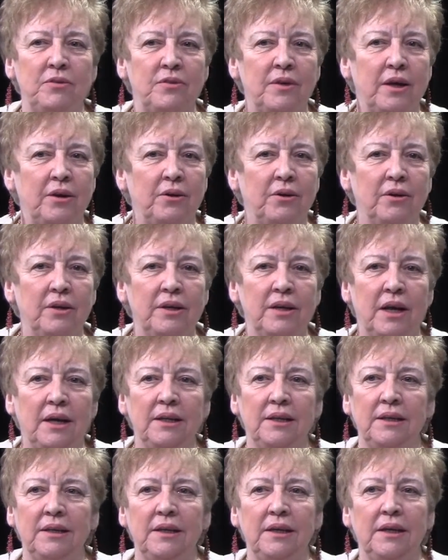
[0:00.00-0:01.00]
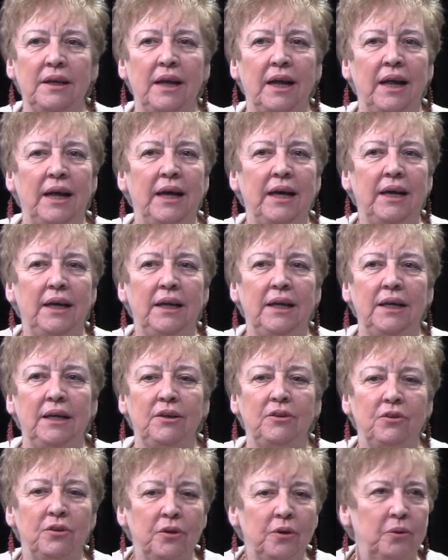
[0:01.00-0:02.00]
Center in
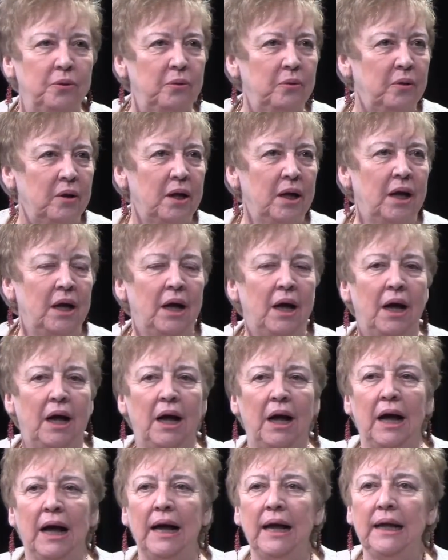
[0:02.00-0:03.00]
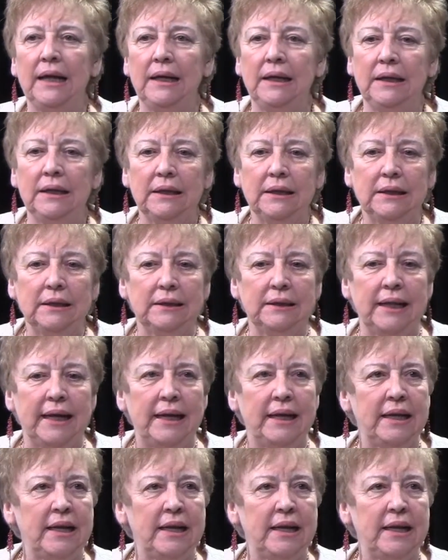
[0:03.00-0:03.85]
1982, I led